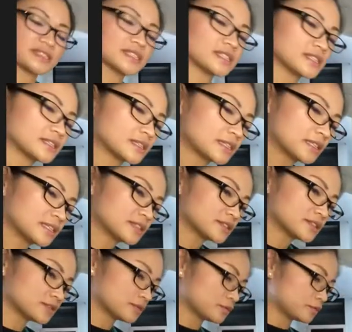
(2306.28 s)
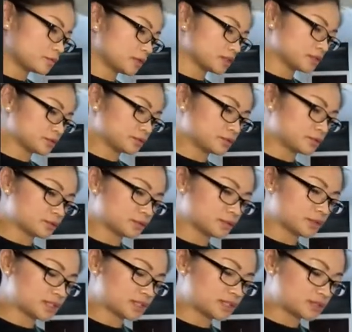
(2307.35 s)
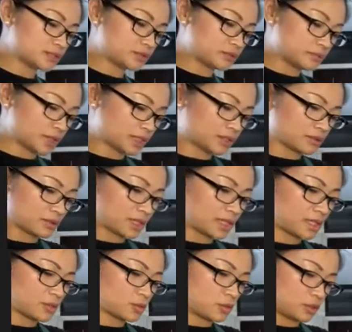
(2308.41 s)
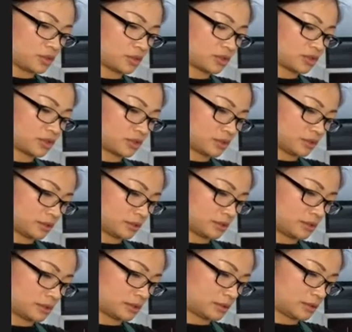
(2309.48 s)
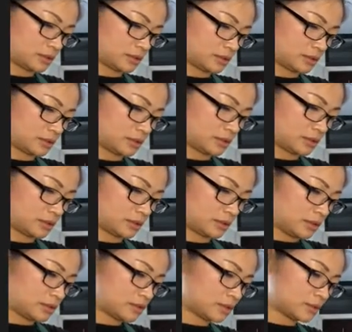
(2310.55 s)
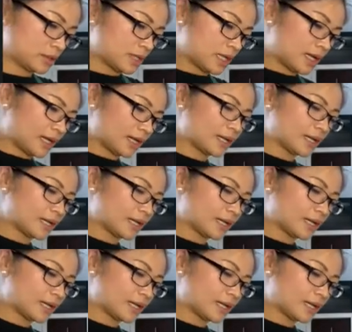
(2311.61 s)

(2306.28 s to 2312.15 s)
isn't it? So what you do is you make your egg wash. So